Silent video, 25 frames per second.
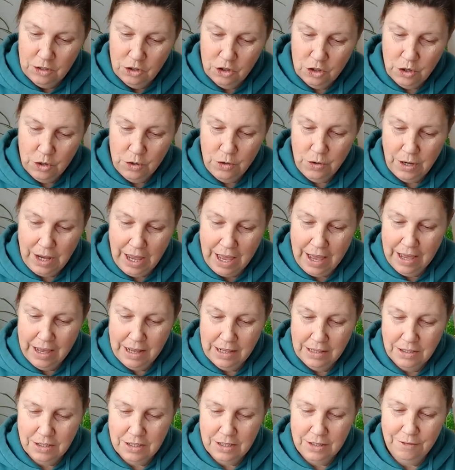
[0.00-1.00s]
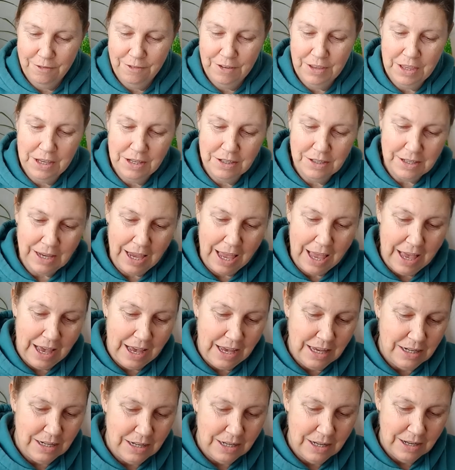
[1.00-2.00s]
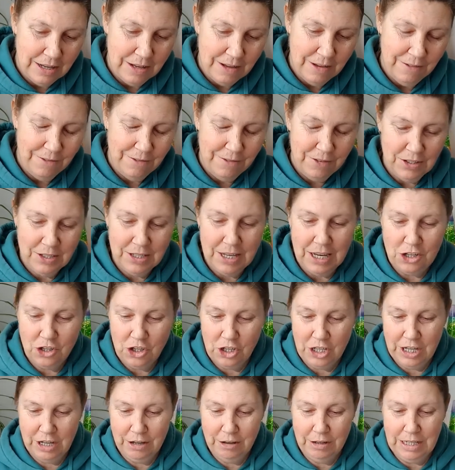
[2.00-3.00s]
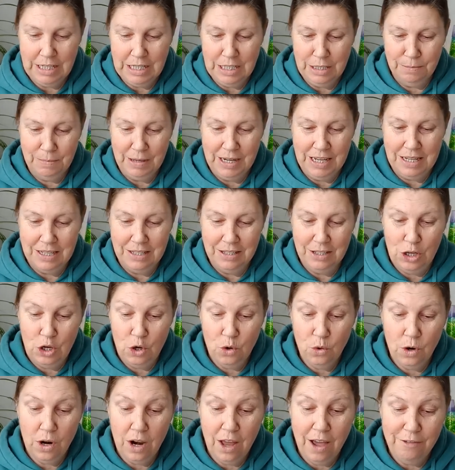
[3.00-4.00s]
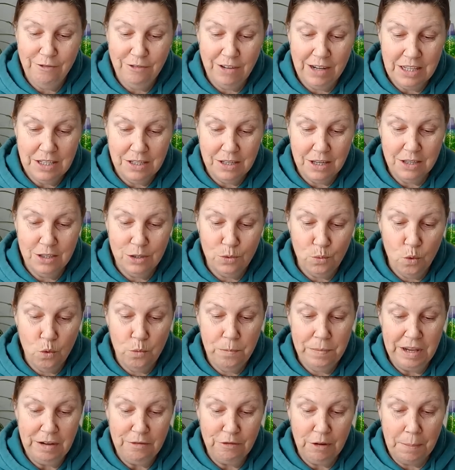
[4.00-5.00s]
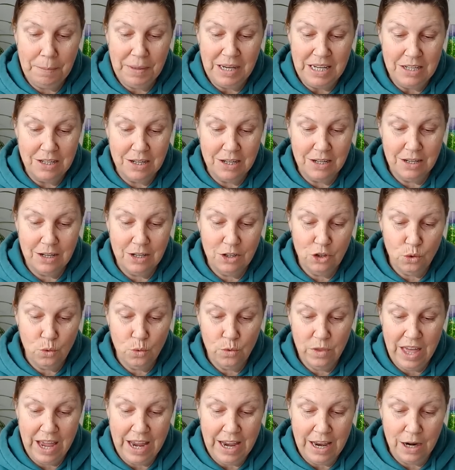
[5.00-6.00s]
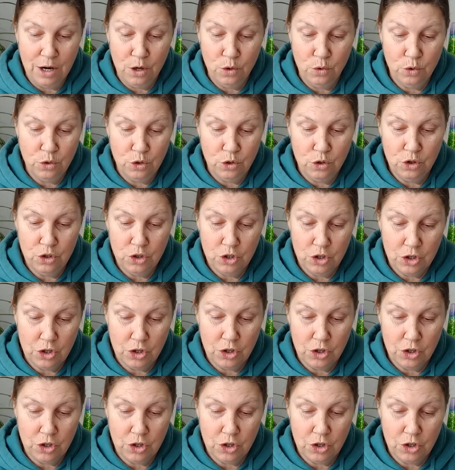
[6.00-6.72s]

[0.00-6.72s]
two cards for this card, for Sagittarius, please. Your life lessons will be repeated until they are learned.